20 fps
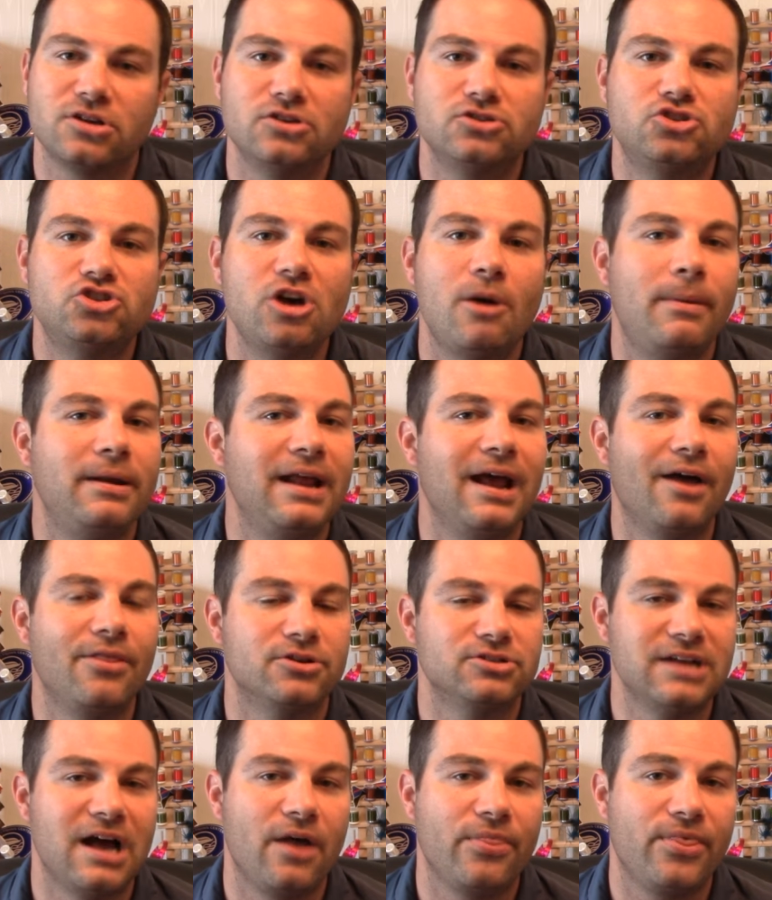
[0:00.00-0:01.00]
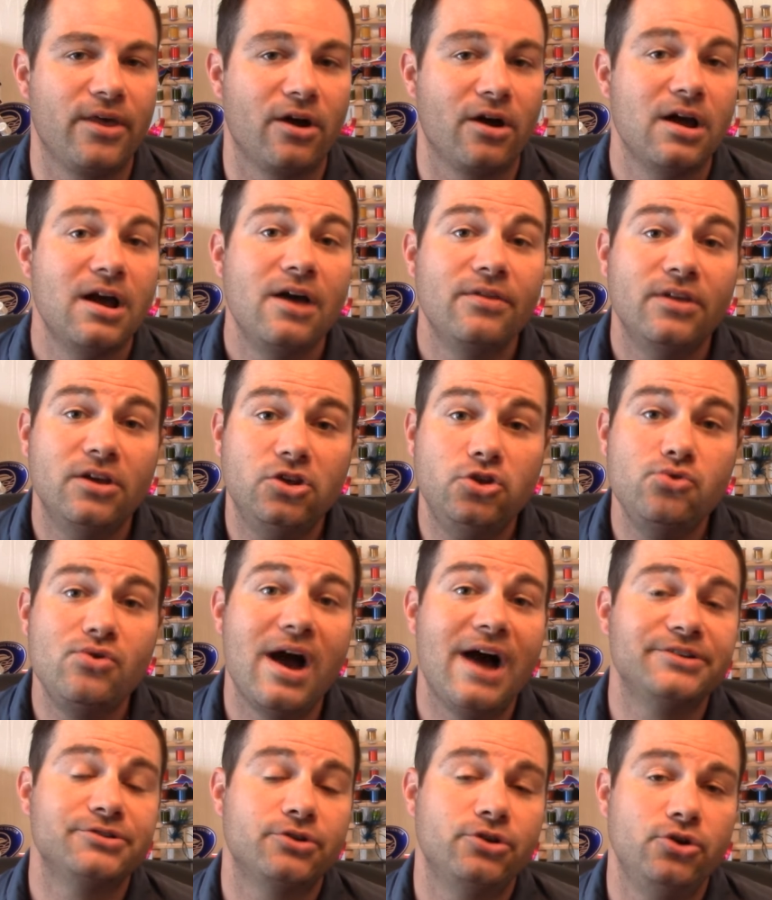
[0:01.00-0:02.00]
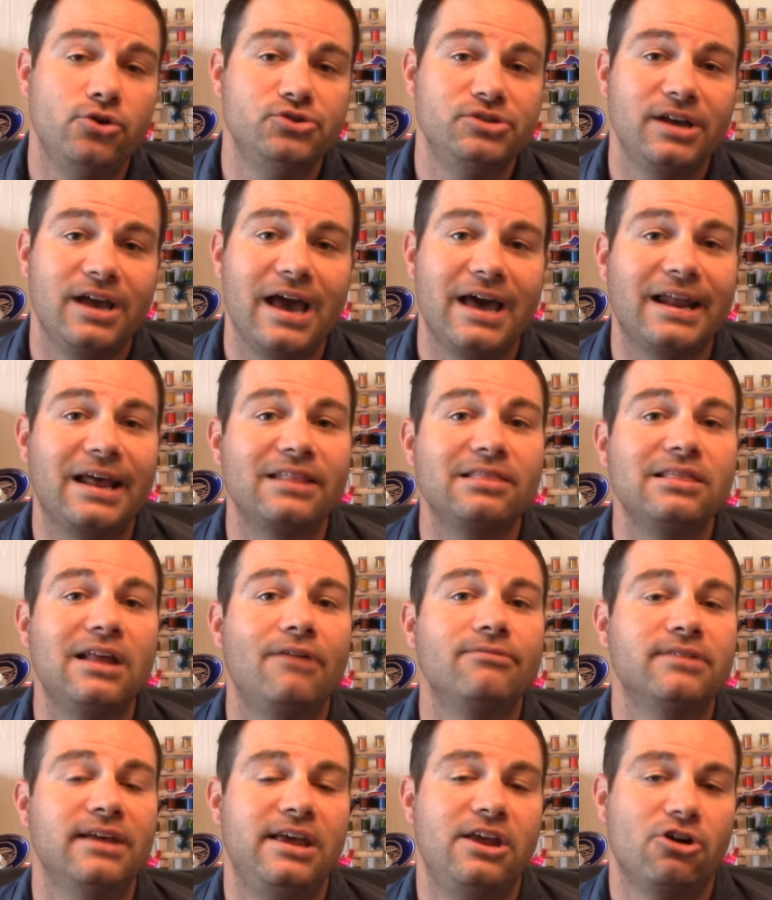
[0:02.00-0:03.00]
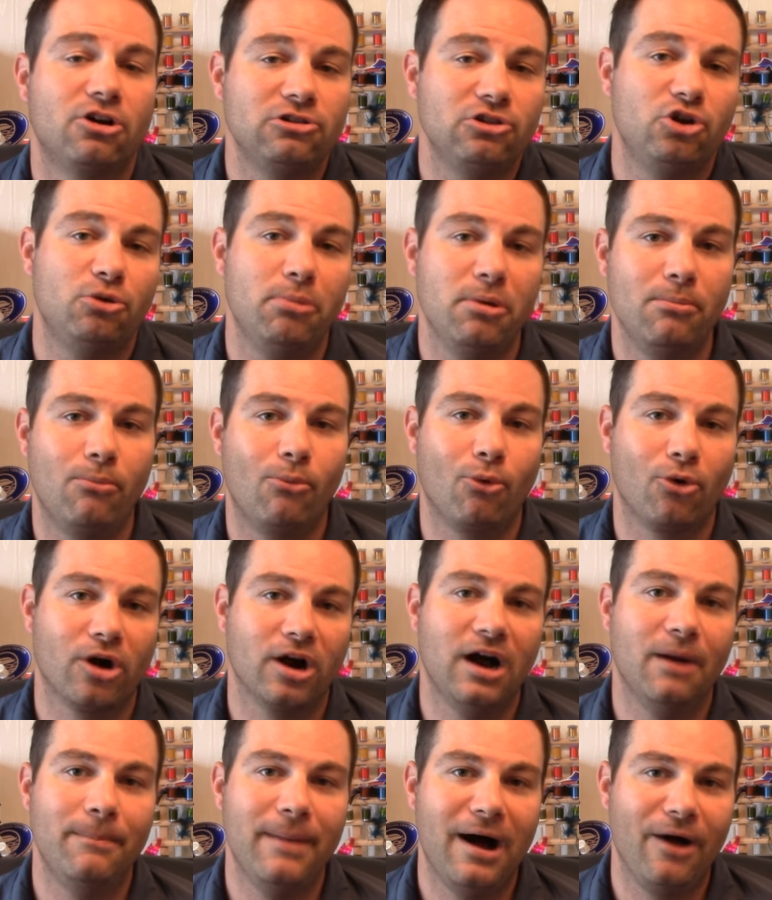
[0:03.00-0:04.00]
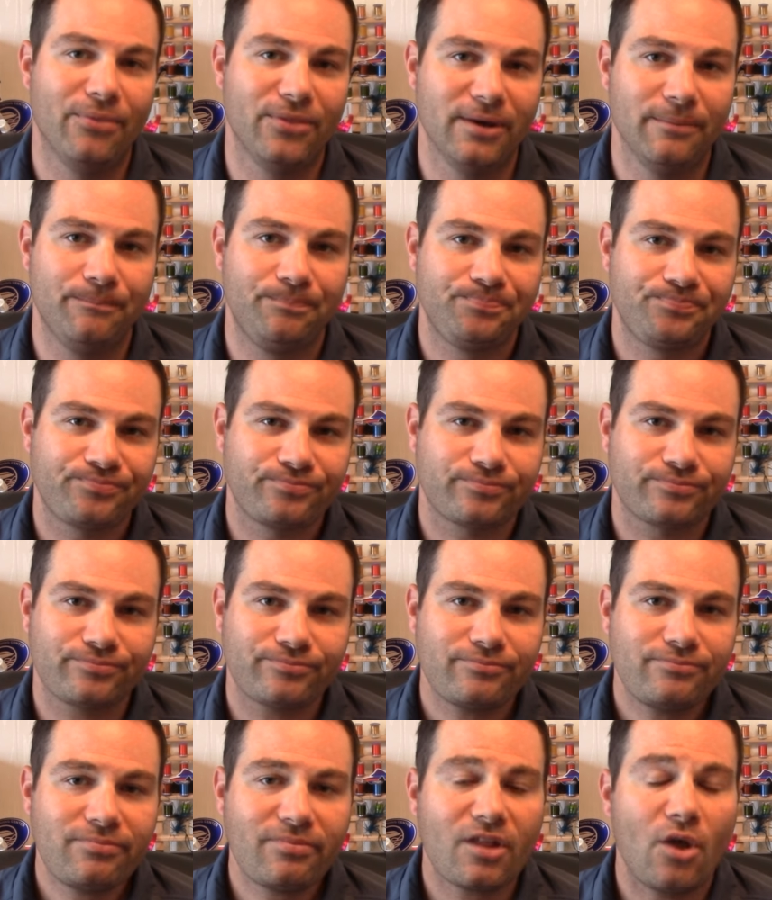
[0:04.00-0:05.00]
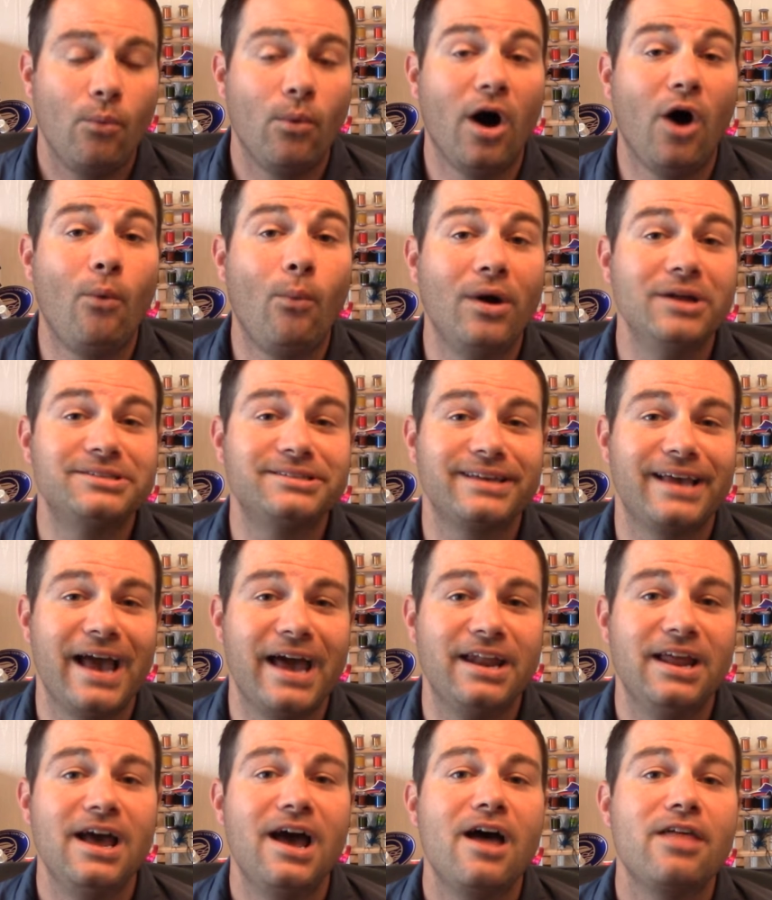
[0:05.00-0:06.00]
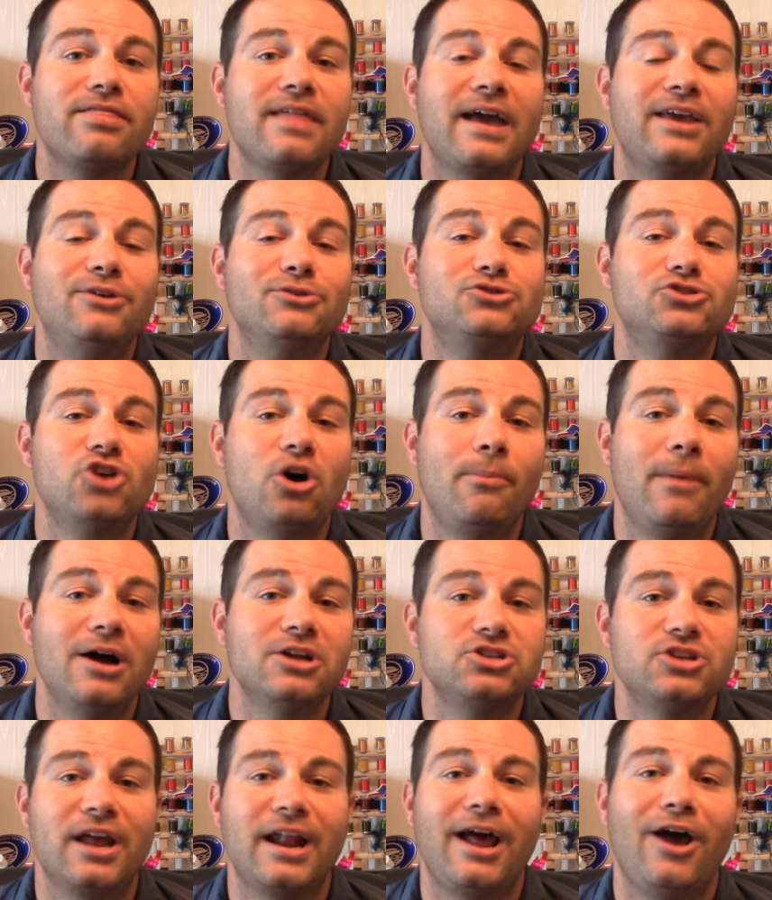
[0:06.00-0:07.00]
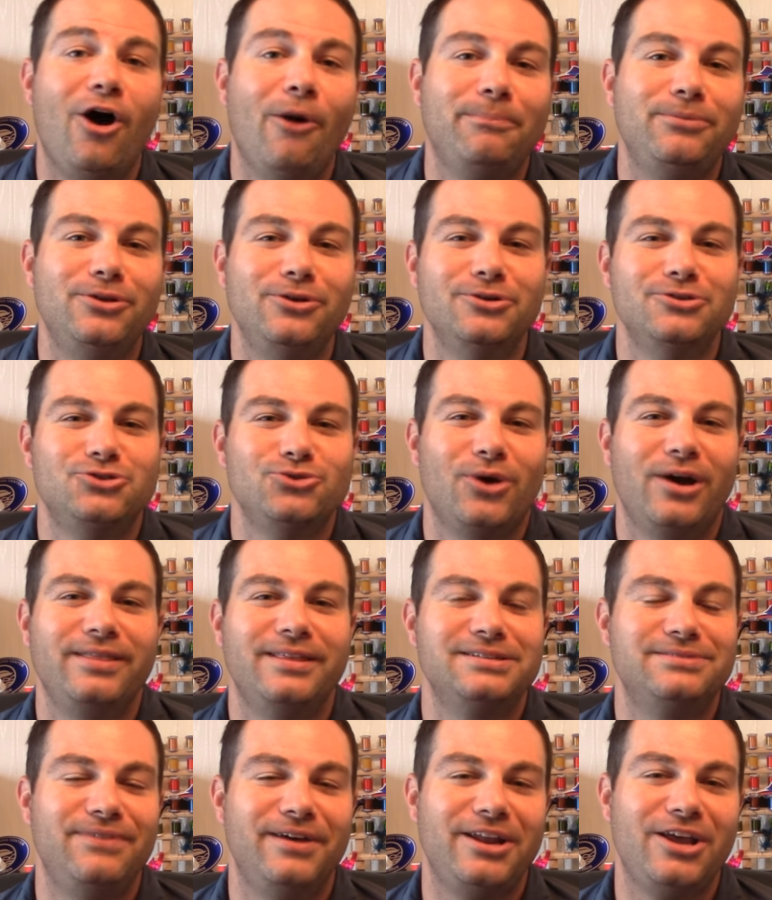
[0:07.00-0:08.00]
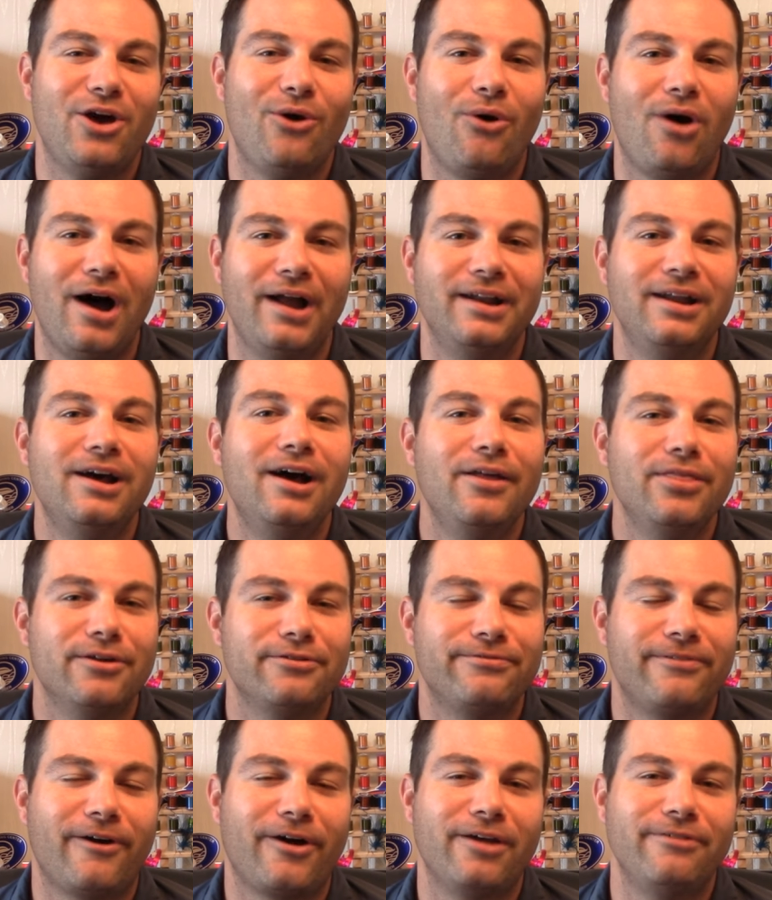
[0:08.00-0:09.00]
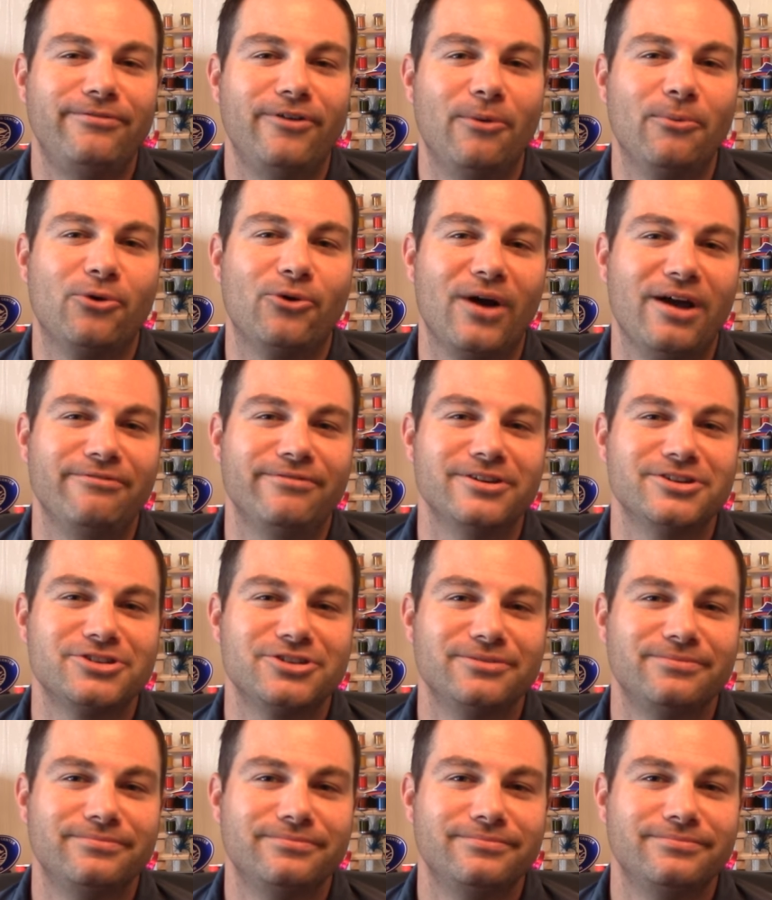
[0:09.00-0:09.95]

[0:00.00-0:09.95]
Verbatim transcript: so many others out there that you guys are using, and I'd love to hear a little bit more about them. Well, once again, thank you so much, and I hope you enjoyed this video on the furry foam crayfish.